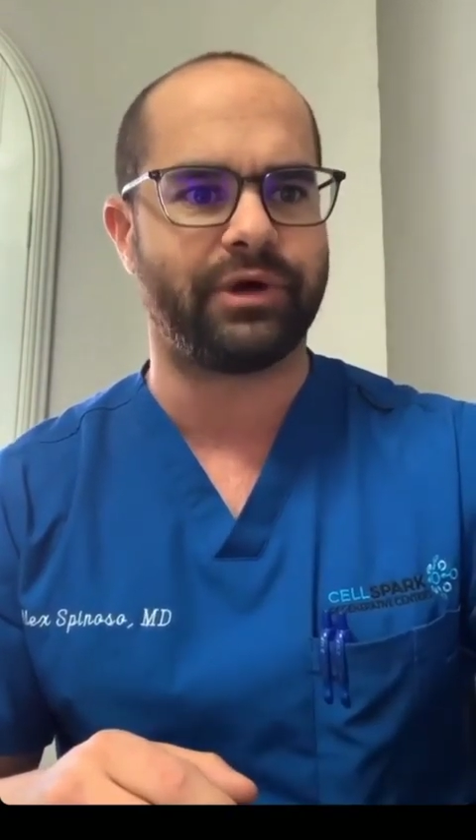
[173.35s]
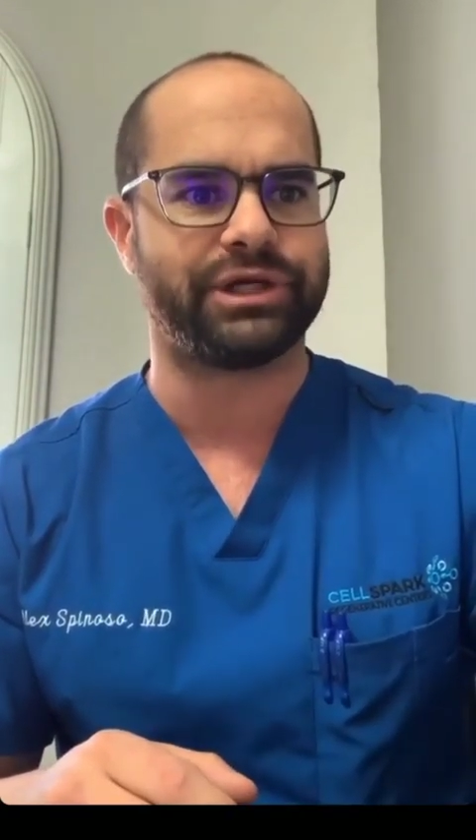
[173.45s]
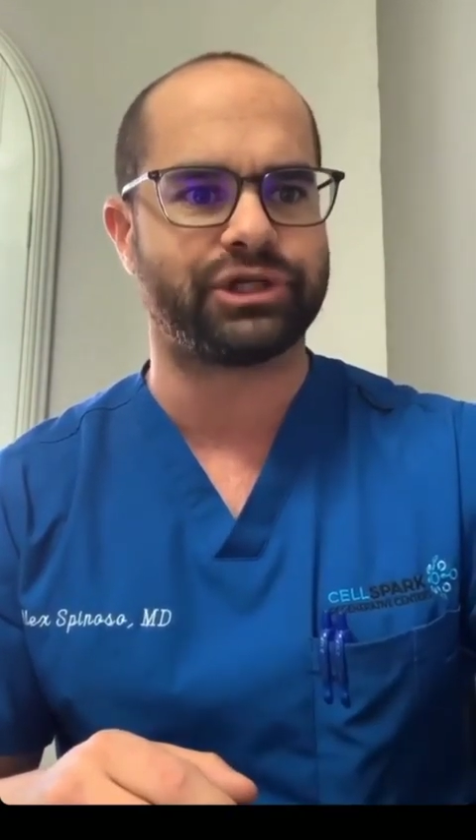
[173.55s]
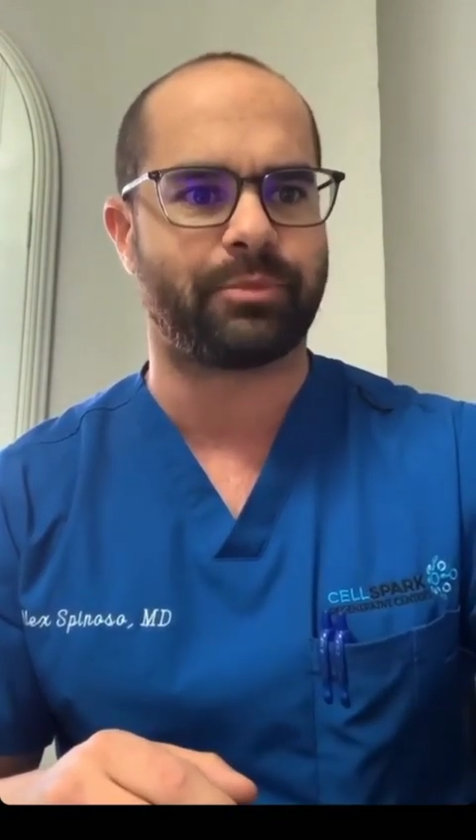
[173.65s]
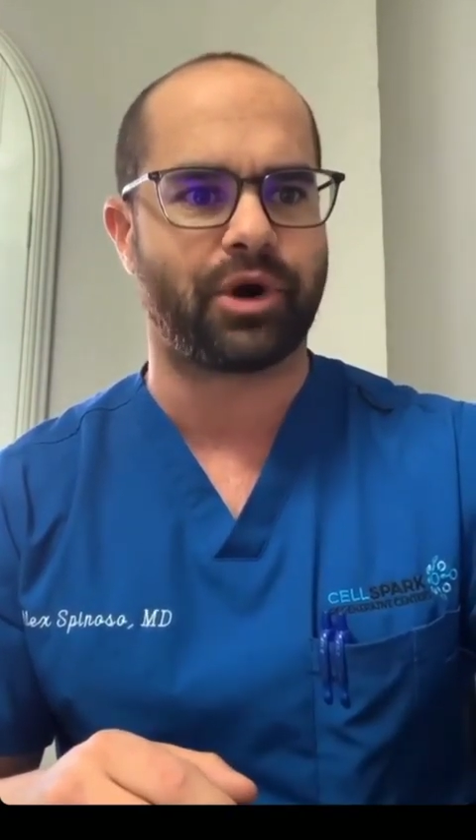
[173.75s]
and
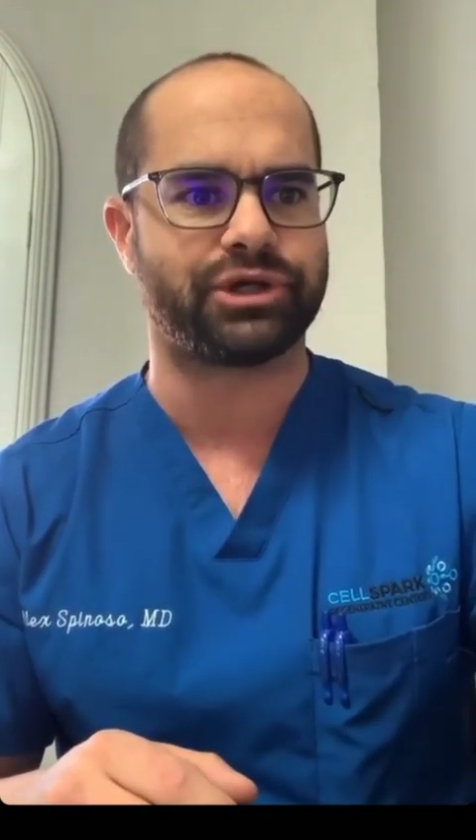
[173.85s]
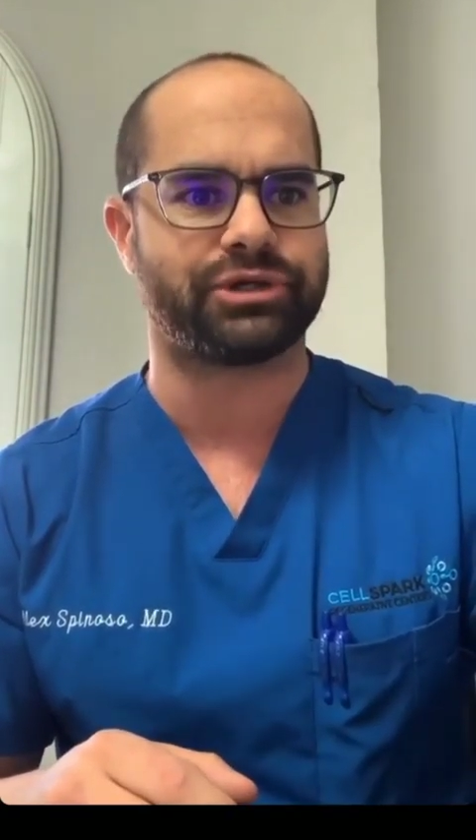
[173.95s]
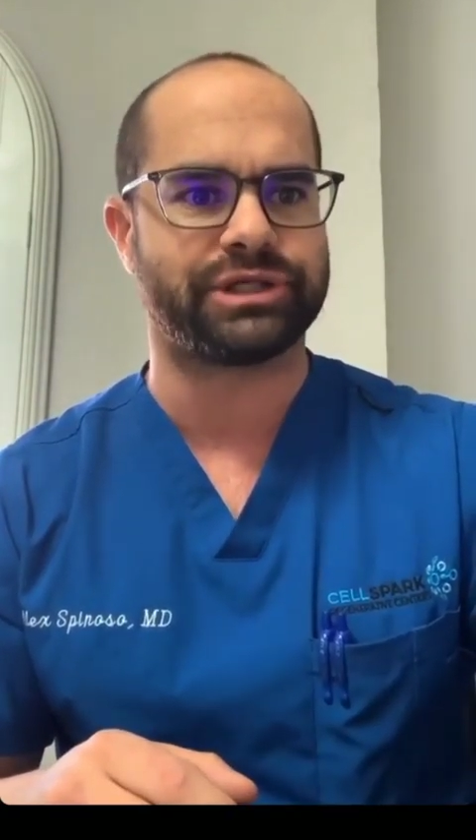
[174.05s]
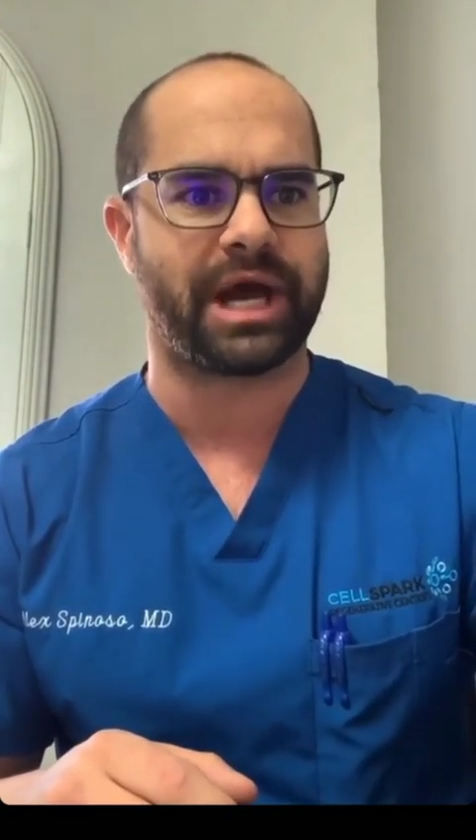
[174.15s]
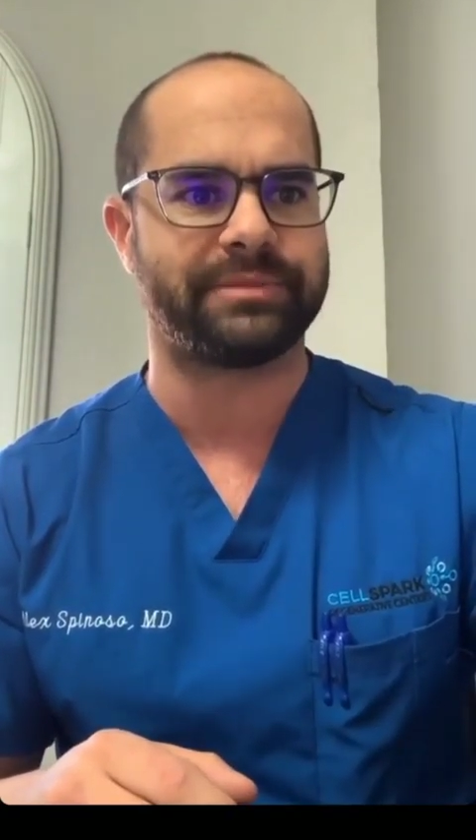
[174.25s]
departure
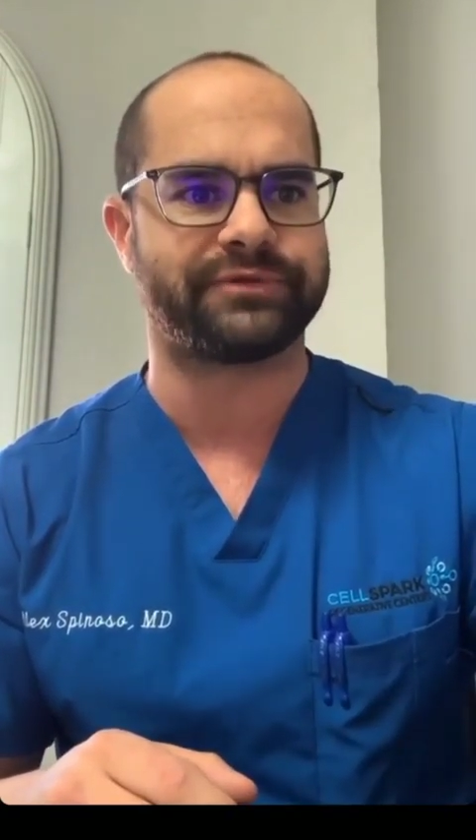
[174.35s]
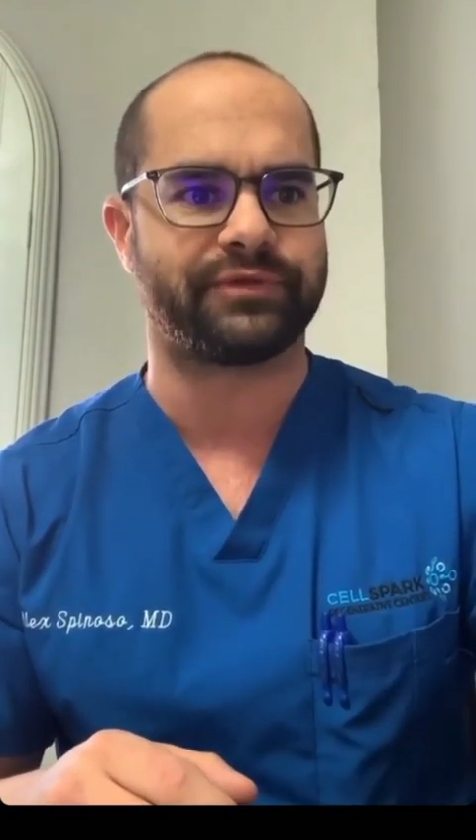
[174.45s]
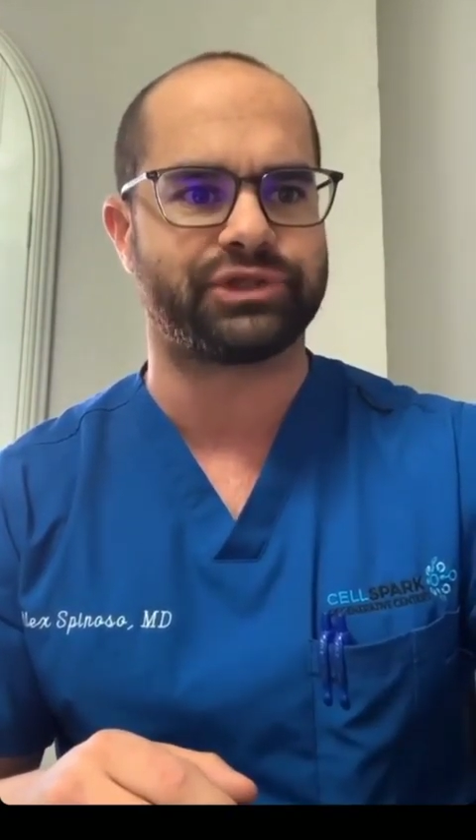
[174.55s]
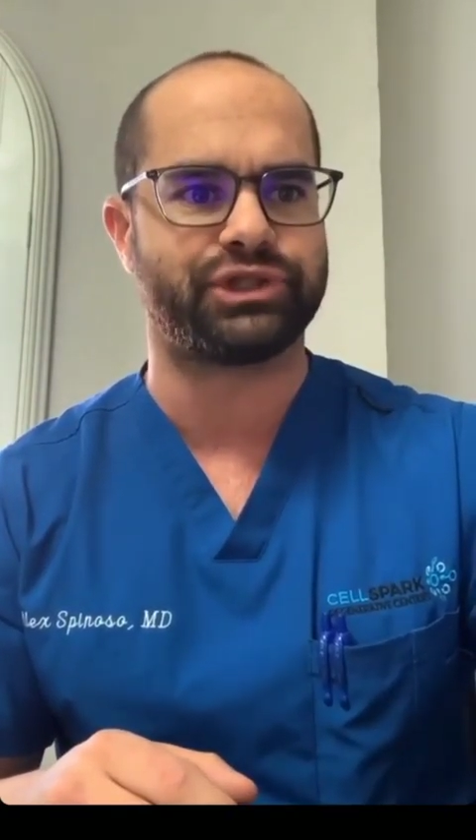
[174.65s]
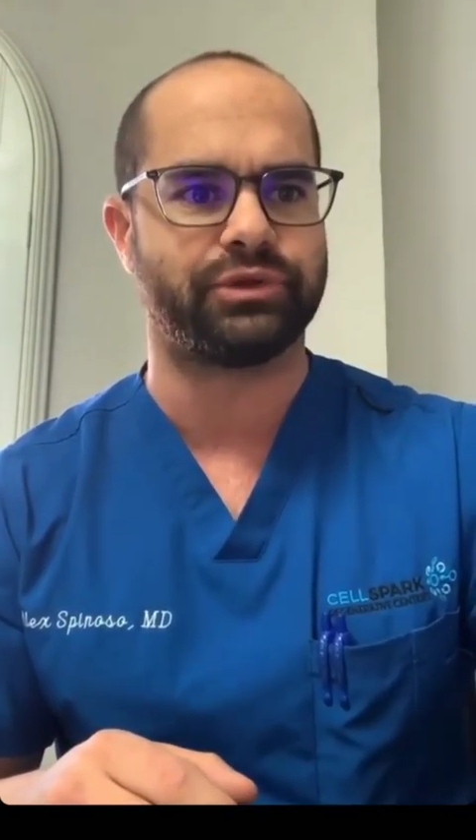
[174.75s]
times
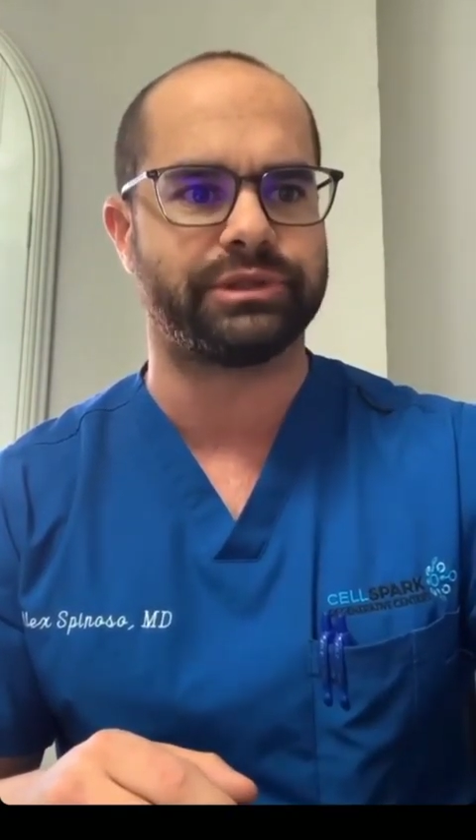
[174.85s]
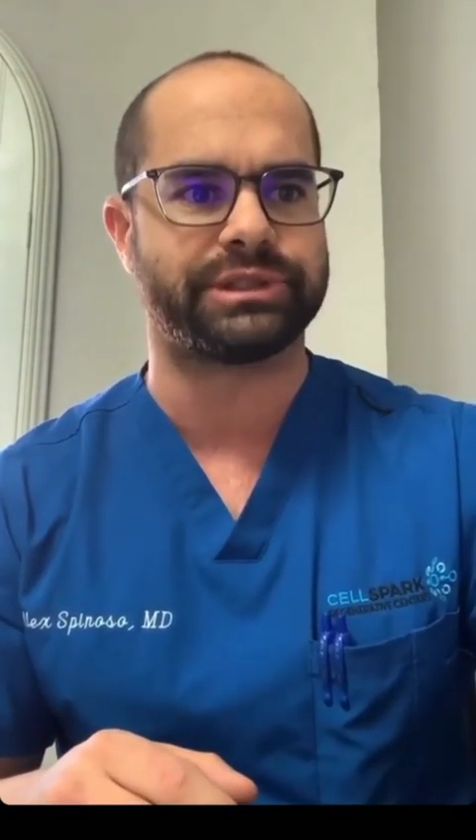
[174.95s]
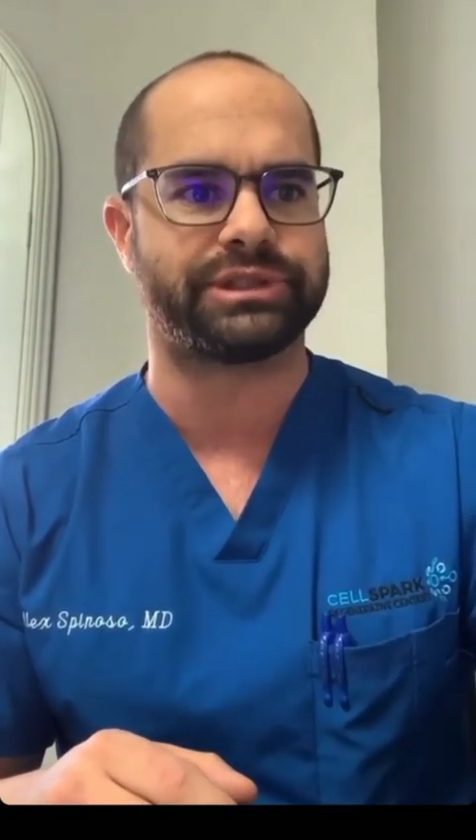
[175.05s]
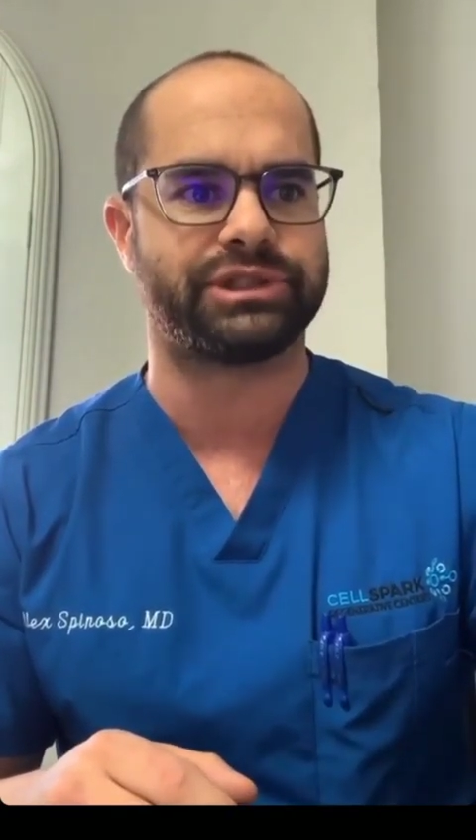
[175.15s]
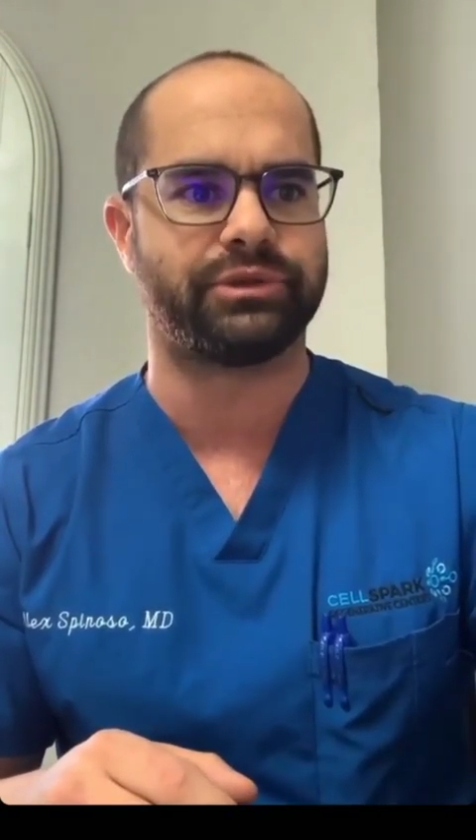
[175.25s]
for
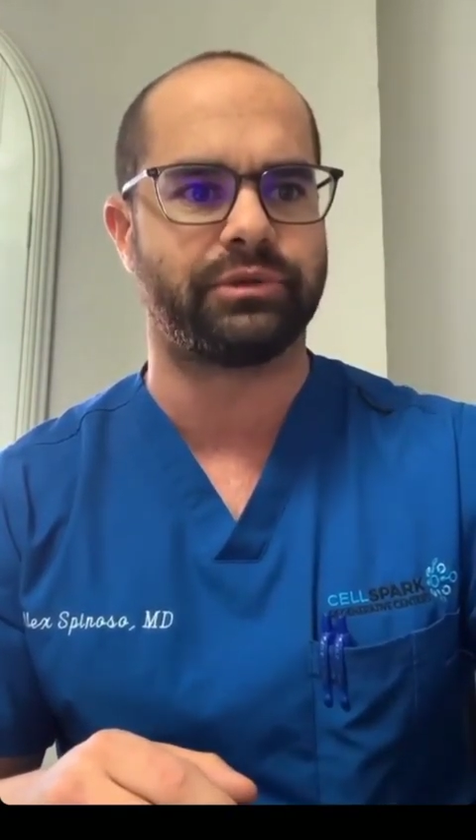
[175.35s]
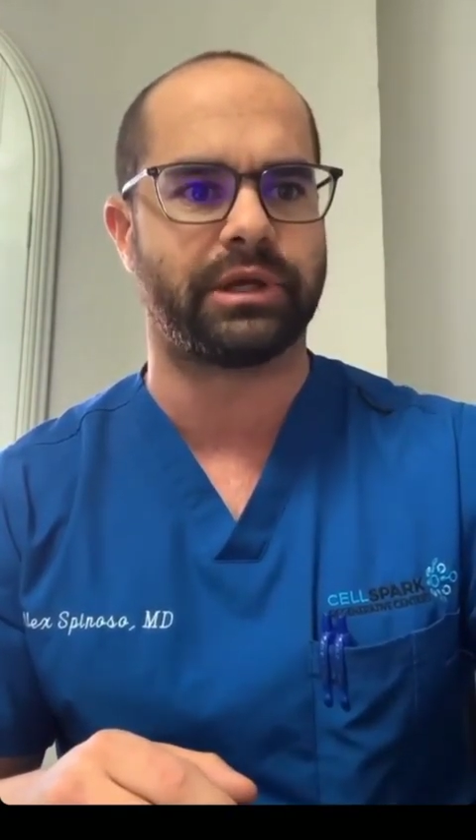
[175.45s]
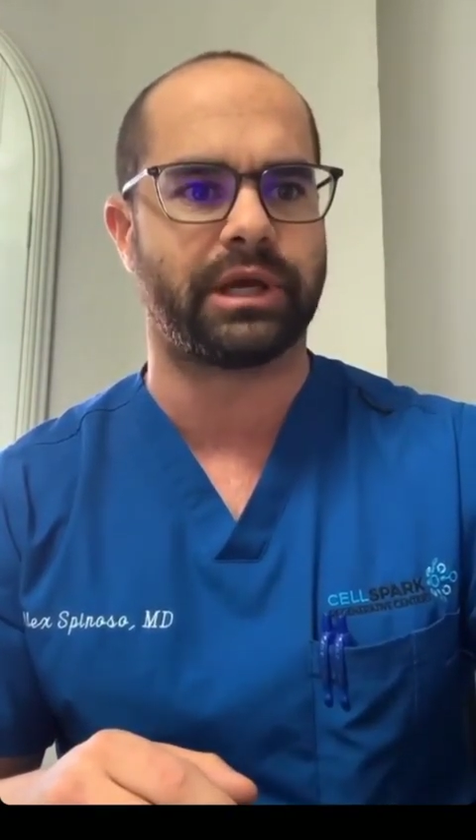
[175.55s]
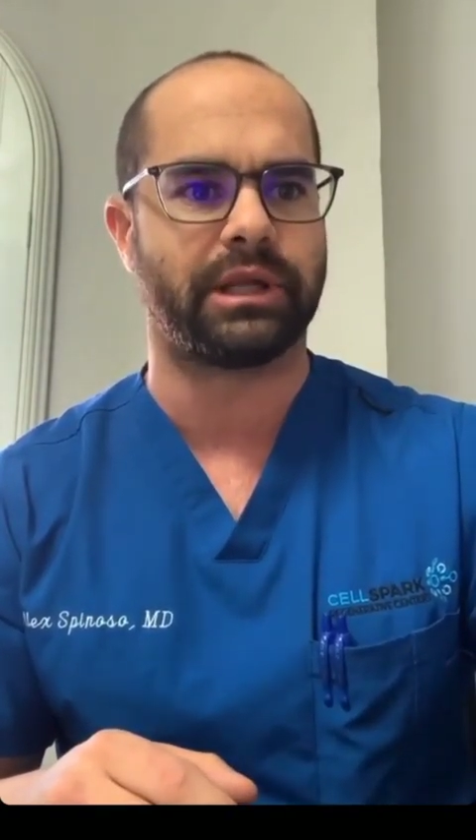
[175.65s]
students to